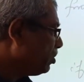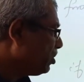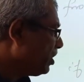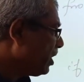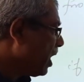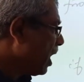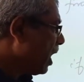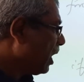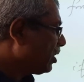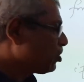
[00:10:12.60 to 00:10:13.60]
g,
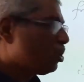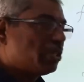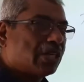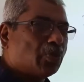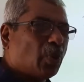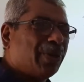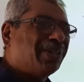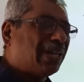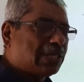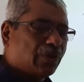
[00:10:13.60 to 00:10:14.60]
r is equal to
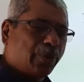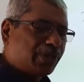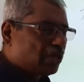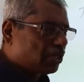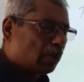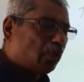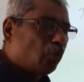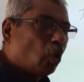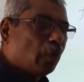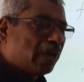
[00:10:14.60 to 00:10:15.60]
6.37 means
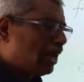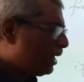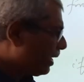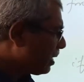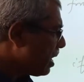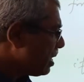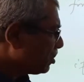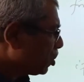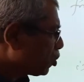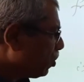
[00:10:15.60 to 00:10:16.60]
6.4 we can take.
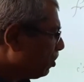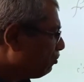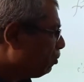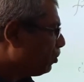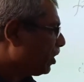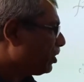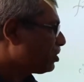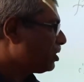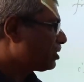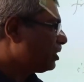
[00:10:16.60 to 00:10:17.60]
6.4 10
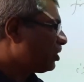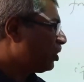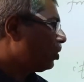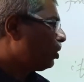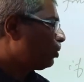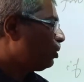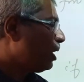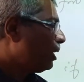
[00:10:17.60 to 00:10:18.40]
raised to 6 is equal to,